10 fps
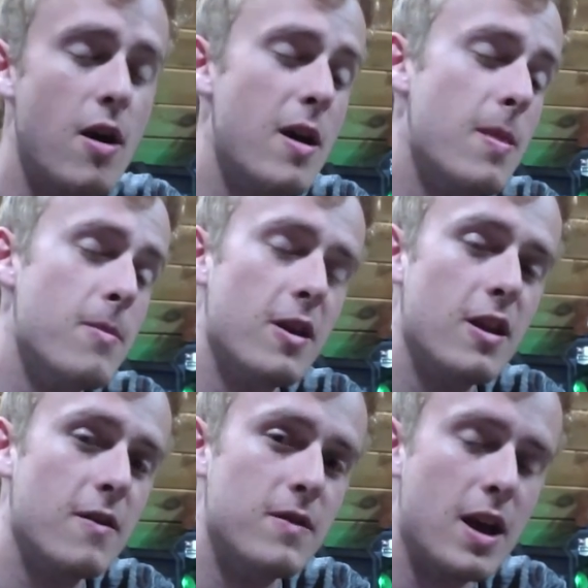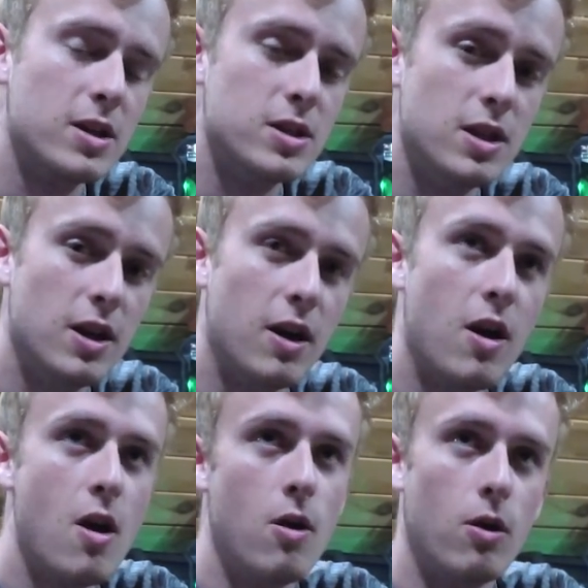in the beginning of next year,
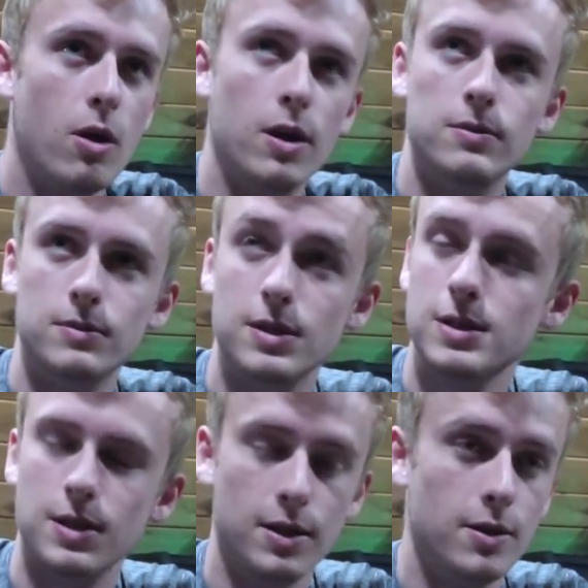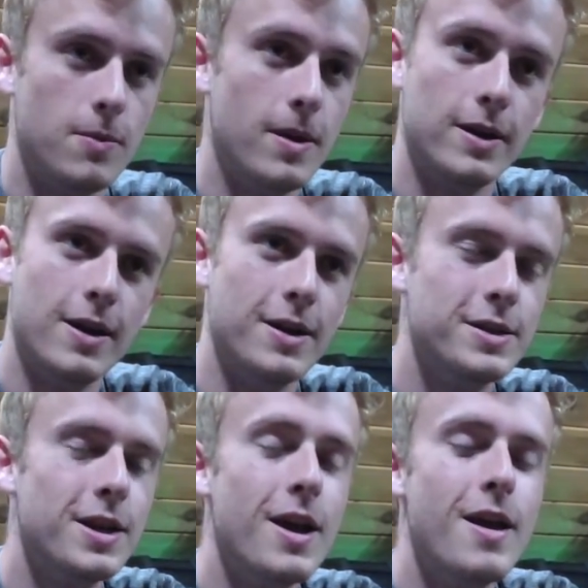well, this year, oh my gosh,